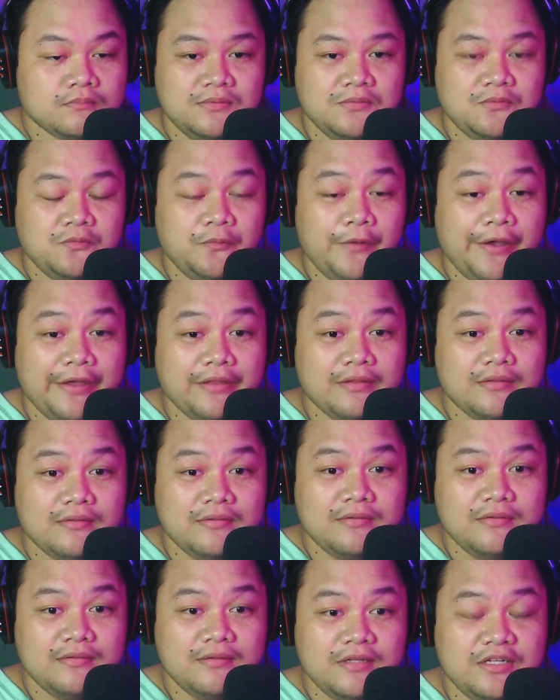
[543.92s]
Wait,
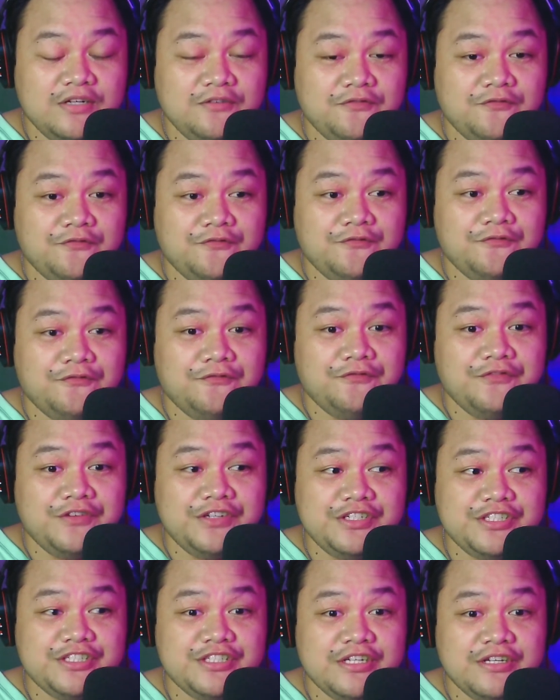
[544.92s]
did the
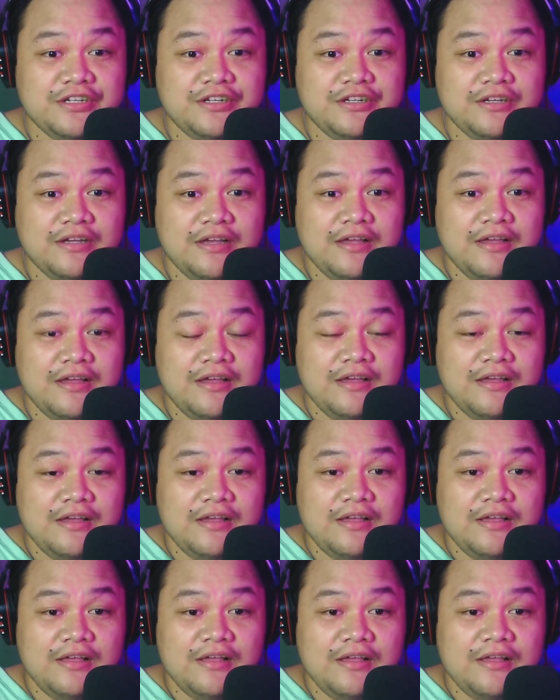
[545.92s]
fish
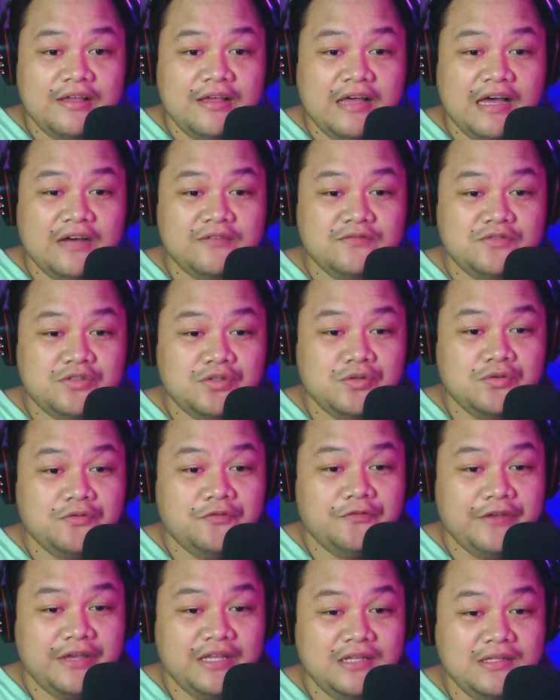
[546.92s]
have two
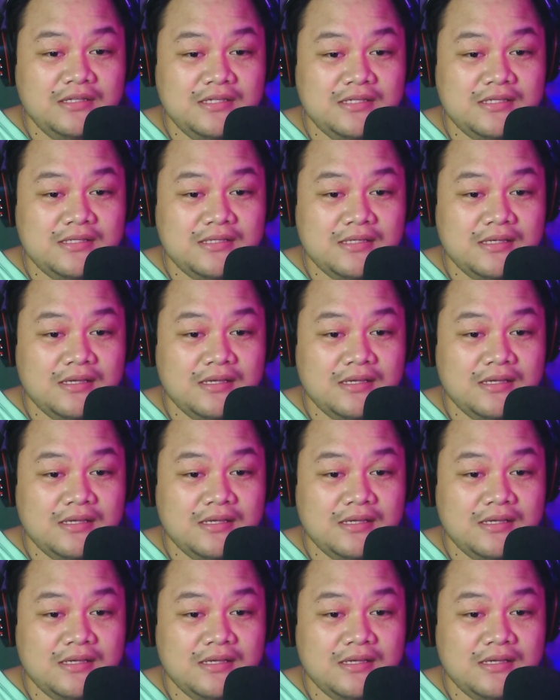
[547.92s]
fins?